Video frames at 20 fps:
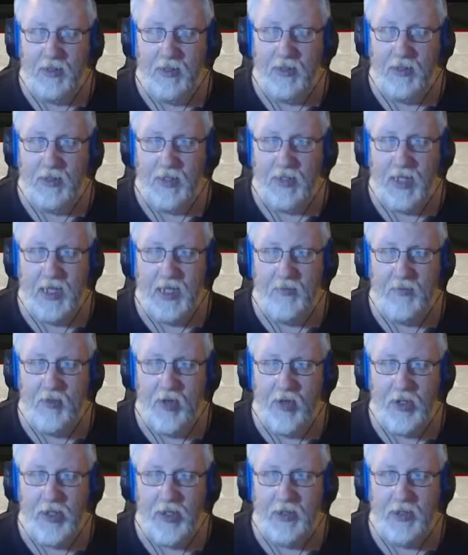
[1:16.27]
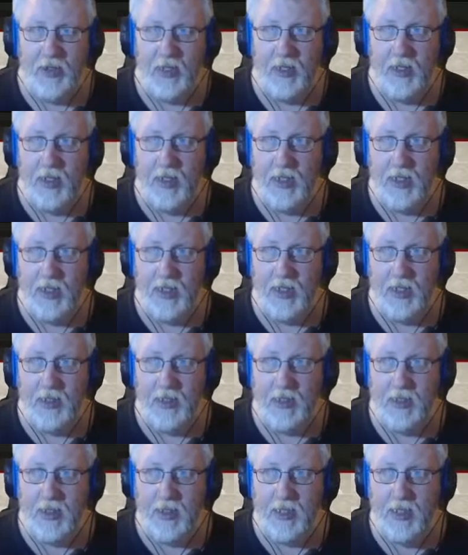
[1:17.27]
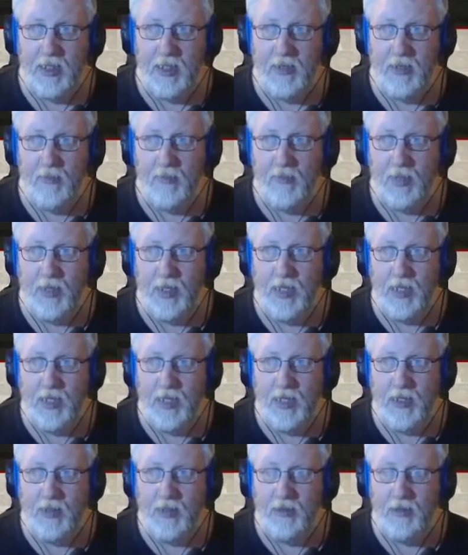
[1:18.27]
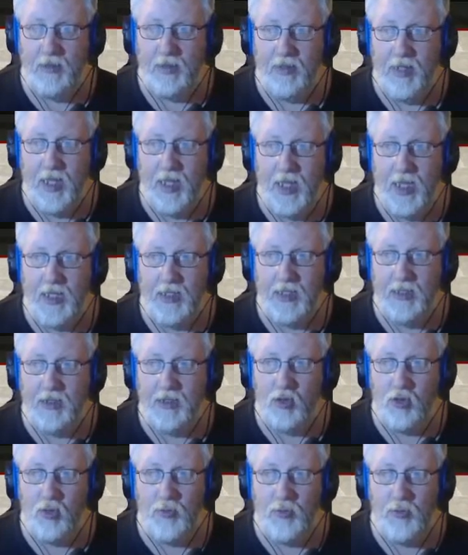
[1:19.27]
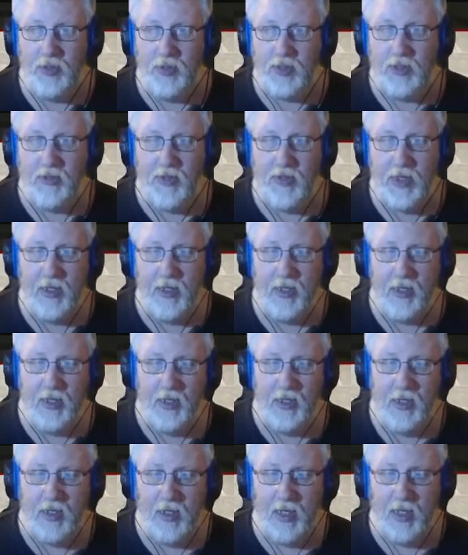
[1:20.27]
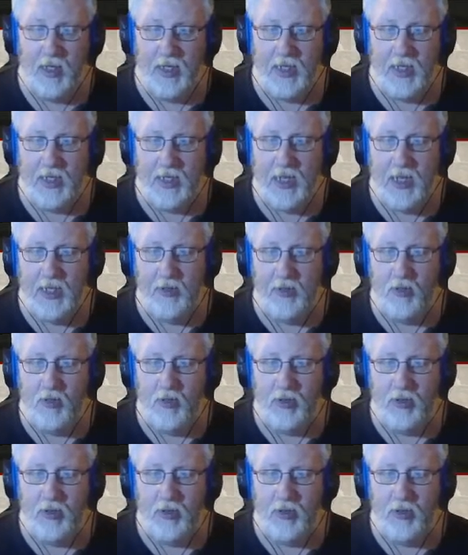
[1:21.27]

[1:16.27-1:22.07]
game running and my head at the top of the screen, I cannot